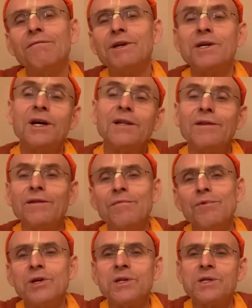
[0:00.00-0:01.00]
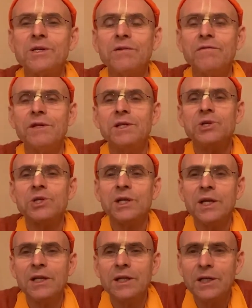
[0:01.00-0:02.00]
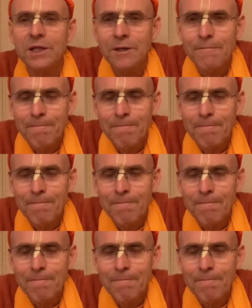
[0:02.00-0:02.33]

We got the mercy of Nityānanda.